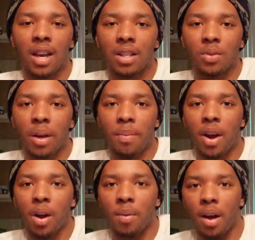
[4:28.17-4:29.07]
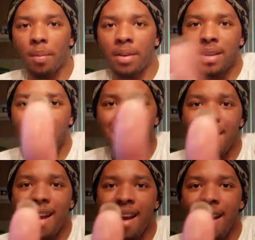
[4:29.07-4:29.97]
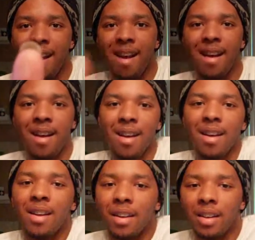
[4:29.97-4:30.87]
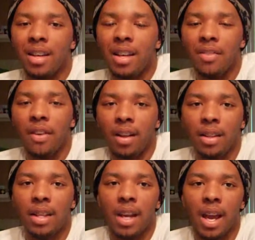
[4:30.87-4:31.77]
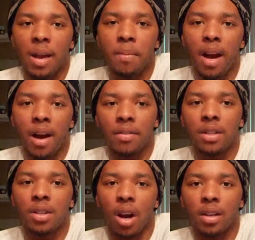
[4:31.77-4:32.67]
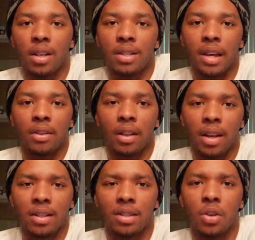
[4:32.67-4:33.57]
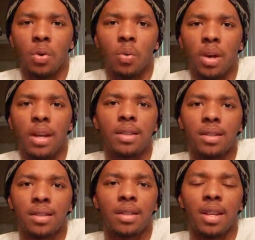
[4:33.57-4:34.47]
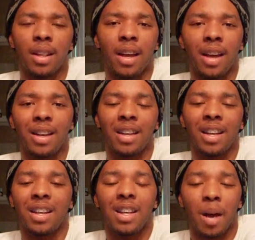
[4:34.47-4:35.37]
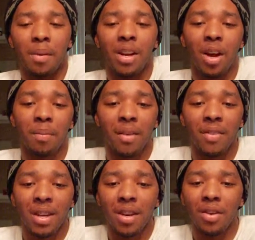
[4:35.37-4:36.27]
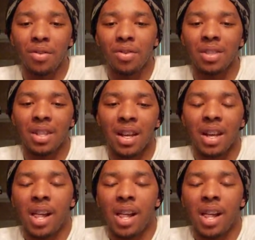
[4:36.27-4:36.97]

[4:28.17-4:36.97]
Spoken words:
XY Powerpop, yay! He finally came out of the darkness after like 2 weeks to like, and he commented on my videos.